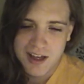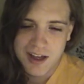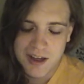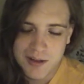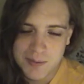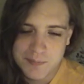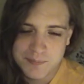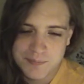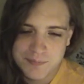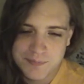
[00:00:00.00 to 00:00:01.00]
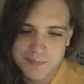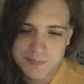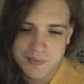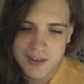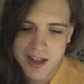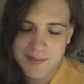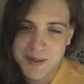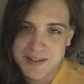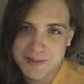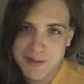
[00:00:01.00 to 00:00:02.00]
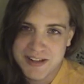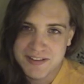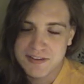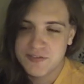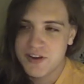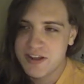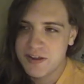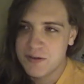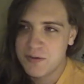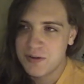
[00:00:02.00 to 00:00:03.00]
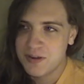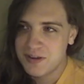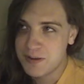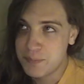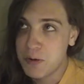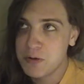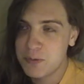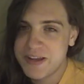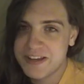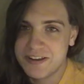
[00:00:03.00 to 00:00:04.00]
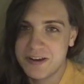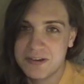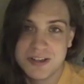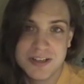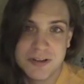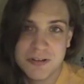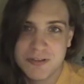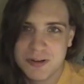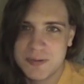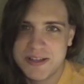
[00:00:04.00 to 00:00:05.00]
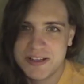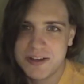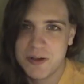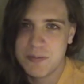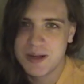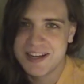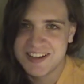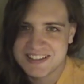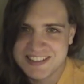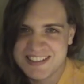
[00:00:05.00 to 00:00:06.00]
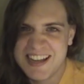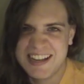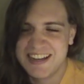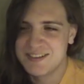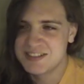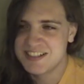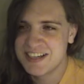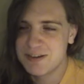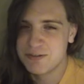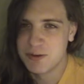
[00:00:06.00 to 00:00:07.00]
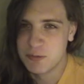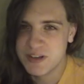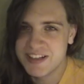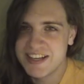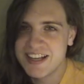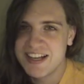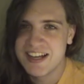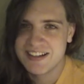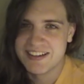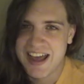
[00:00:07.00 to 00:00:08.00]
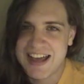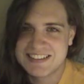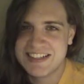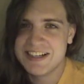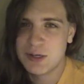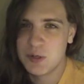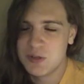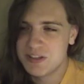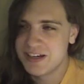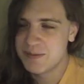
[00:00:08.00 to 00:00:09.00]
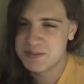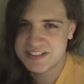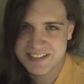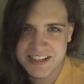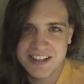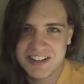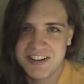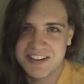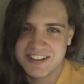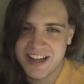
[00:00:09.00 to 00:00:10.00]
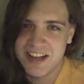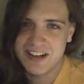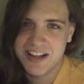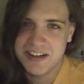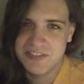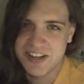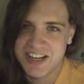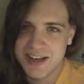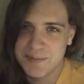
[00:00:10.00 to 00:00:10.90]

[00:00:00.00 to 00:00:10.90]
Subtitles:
I meant to make this video about a week ago, a little over a week ago, but I got sick. I was sick with a really nasty cold, and I'm still on the tail end of it.